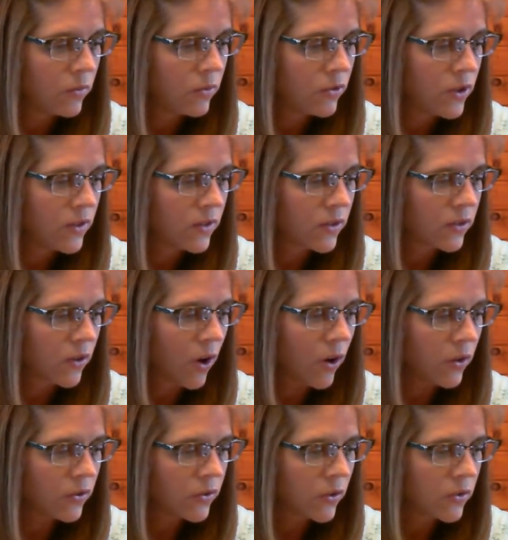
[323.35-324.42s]
Jesus
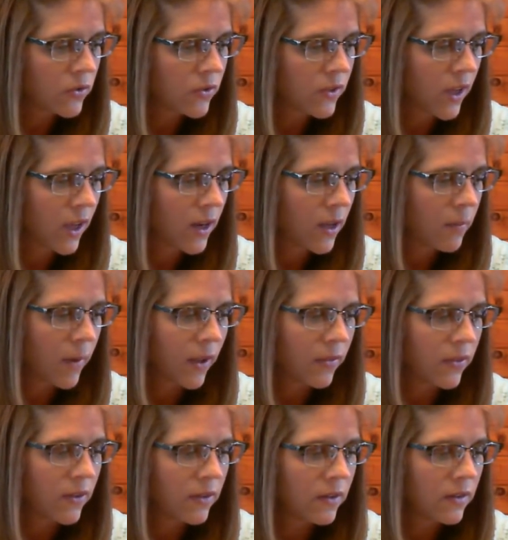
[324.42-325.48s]
also said
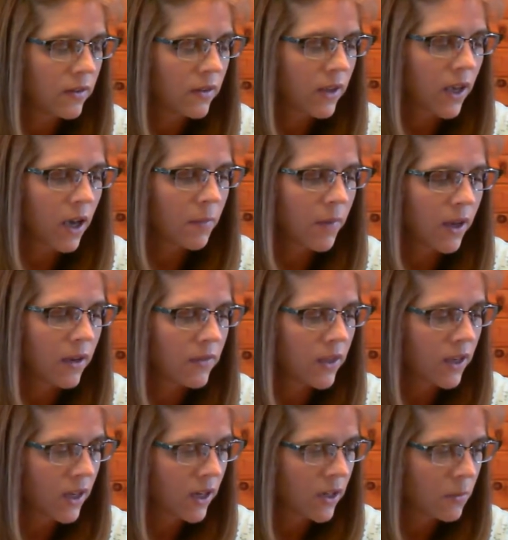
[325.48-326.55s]
about the coming of the
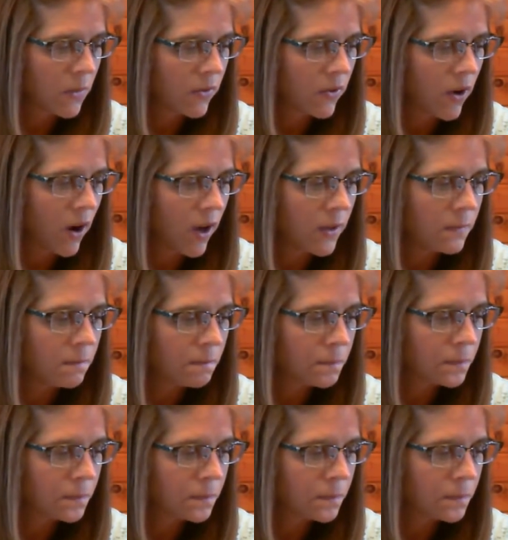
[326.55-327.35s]
kingdom of God.